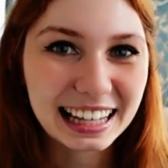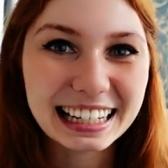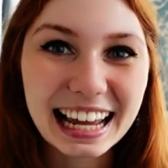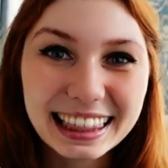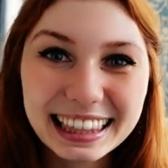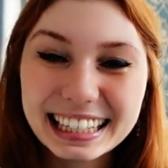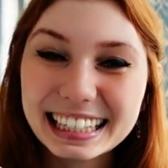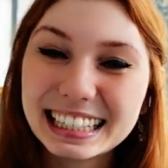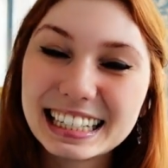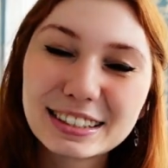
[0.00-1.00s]
and I think
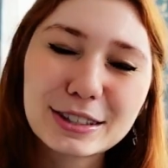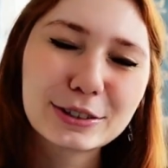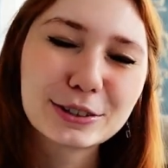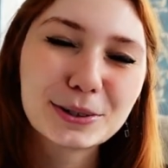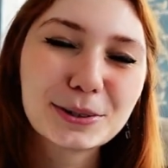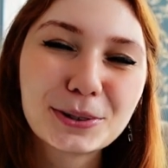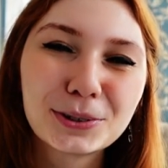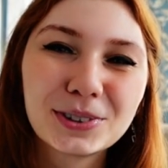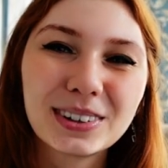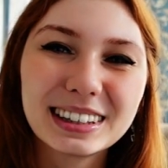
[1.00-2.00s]
it is so
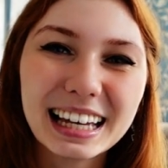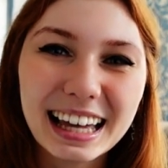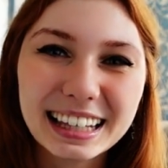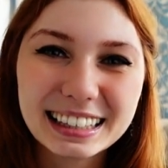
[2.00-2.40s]
cool that